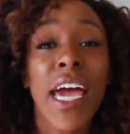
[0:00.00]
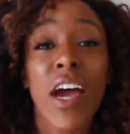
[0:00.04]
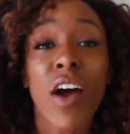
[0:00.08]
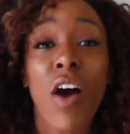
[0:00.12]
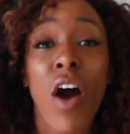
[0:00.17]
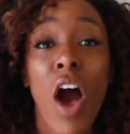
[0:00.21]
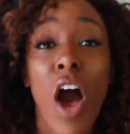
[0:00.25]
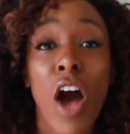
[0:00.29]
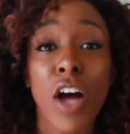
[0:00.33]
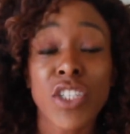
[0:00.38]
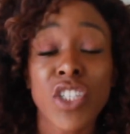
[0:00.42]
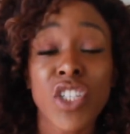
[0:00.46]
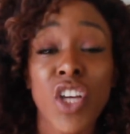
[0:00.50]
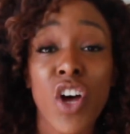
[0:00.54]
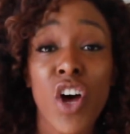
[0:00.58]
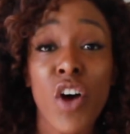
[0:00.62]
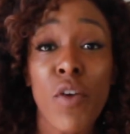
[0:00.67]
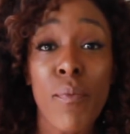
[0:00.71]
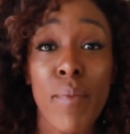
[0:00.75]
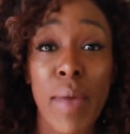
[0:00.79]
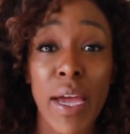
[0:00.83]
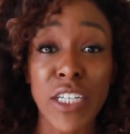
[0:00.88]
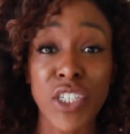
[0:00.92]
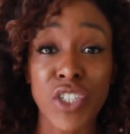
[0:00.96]

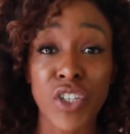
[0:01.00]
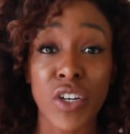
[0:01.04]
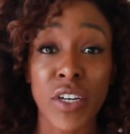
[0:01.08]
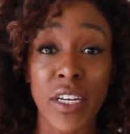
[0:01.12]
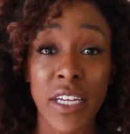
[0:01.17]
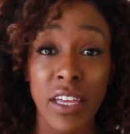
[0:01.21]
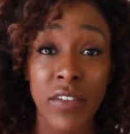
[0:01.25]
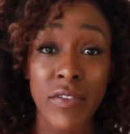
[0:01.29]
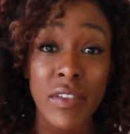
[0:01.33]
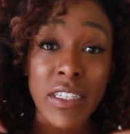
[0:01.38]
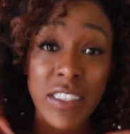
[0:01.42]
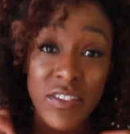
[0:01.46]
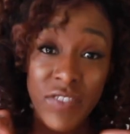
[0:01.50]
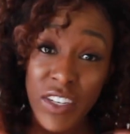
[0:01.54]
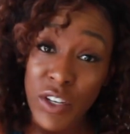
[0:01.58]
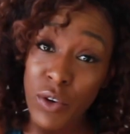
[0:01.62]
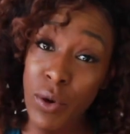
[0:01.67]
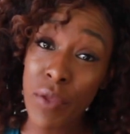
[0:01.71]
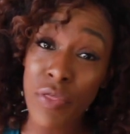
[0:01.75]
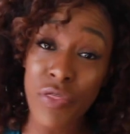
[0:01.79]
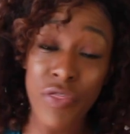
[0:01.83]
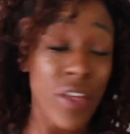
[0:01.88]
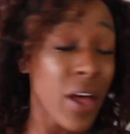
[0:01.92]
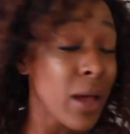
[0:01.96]
Also, make sure to give this
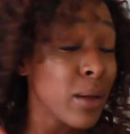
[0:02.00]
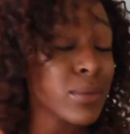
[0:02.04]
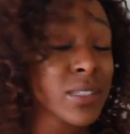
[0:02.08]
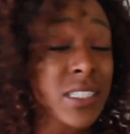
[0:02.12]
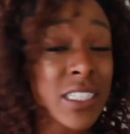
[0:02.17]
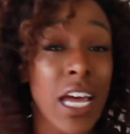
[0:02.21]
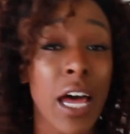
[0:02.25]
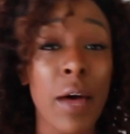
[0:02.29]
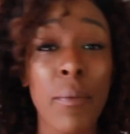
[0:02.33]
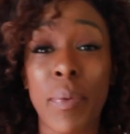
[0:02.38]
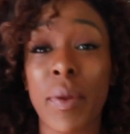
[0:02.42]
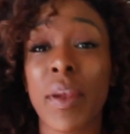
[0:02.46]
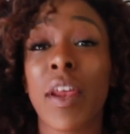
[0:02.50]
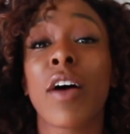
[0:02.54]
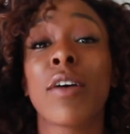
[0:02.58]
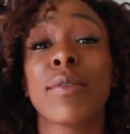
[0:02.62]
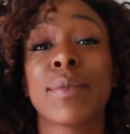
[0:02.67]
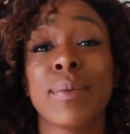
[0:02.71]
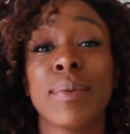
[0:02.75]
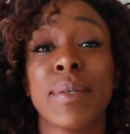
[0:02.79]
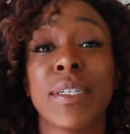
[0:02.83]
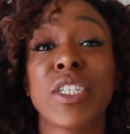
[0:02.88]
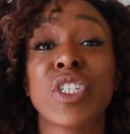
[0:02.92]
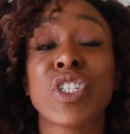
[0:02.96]
video a thumbs up. It
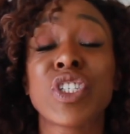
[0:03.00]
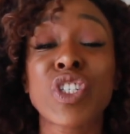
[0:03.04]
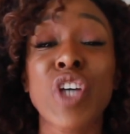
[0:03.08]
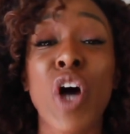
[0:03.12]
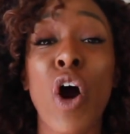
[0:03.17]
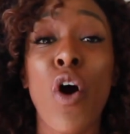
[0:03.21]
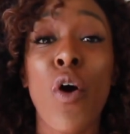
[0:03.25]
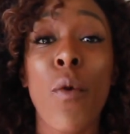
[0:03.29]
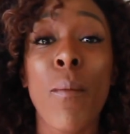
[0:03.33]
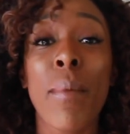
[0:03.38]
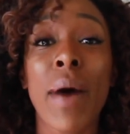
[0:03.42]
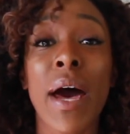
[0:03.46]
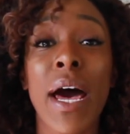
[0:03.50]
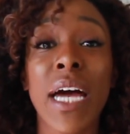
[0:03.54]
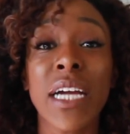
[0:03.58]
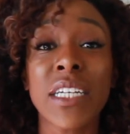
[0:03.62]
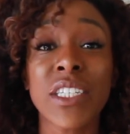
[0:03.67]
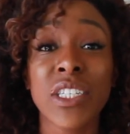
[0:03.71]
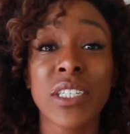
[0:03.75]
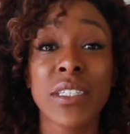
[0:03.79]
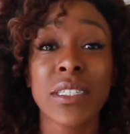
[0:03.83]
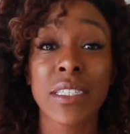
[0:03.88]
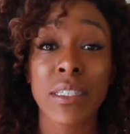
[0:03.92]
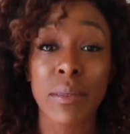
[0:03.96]
helps me so
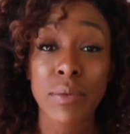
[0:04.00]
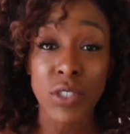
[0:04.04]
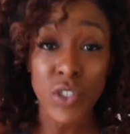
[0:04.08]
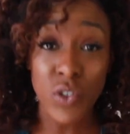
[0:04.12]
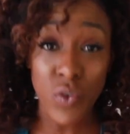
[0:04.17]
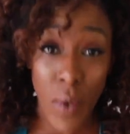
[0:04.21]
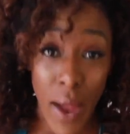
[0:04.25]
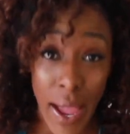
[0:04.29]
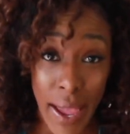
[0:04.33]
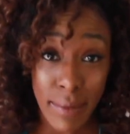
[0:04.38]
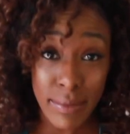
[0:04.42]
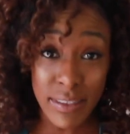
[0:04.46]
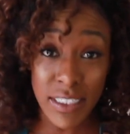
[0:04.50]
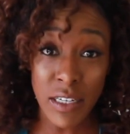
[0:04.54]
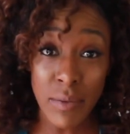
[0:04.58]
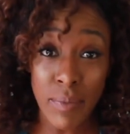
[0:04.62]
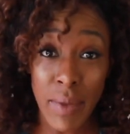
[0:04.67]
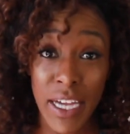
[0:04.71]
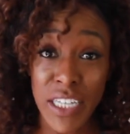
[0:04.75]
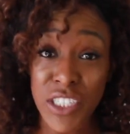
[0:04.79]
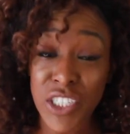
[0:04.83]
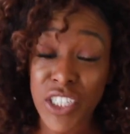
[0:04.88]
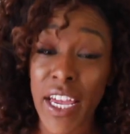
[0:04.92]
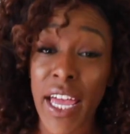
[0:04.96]
much. Subscribe to
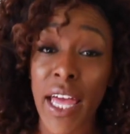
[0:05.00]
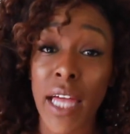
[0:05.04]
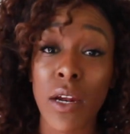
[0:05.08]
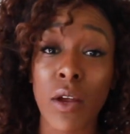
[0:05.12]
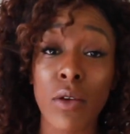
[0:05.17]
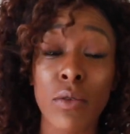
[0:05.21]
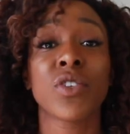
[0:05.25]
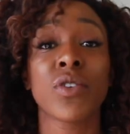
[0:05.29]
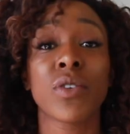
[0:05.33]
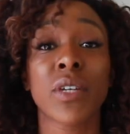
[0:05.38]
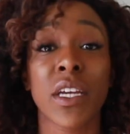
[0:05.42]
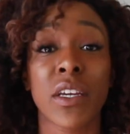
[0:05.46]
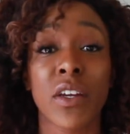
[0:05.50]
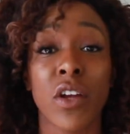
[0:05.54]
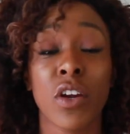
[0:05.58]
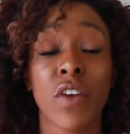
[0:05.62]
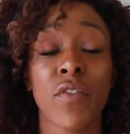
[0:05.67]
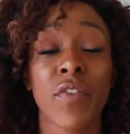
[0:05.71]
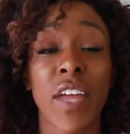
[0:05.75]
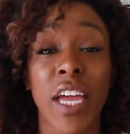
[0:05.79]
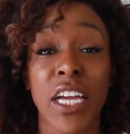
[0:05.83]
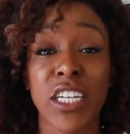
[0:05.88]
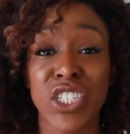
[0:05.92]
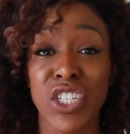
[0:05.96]
my channel so you get
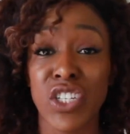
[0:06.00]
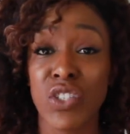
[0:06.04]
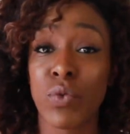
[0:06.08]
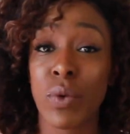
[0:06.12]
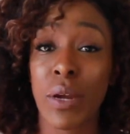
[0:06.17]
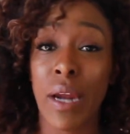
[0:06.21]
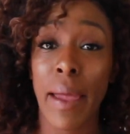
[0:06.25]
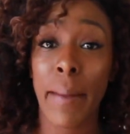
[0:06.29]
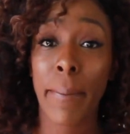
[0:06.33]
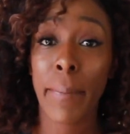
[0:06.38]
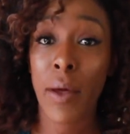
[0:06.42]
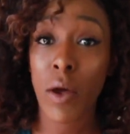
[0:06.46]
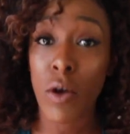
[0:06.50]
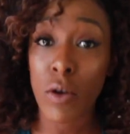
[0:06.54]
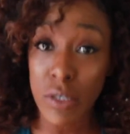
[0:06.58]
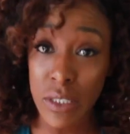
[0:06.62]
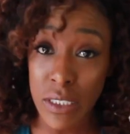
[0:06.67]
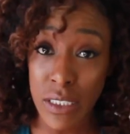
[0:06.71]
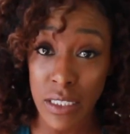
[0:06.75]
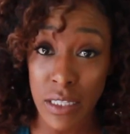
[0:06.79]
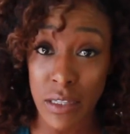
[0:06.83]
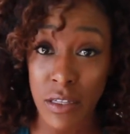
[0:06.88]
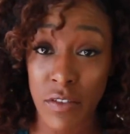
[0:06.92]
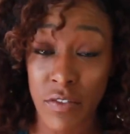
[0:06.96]
notifications notifications when I
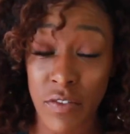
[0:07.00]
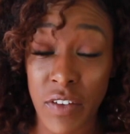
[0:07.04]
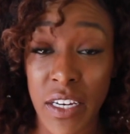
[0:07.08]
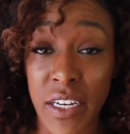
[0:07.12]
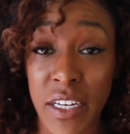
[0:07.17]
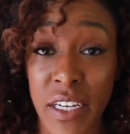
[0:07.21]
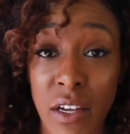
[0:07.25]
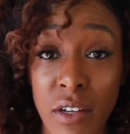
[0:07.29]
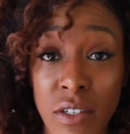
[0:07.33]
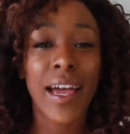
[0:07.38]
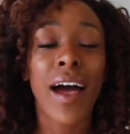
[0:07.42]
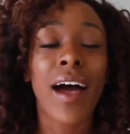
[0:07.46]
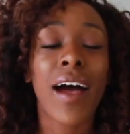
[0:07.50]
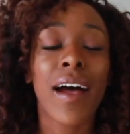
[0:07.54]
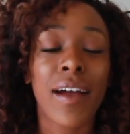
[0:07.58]
post the video.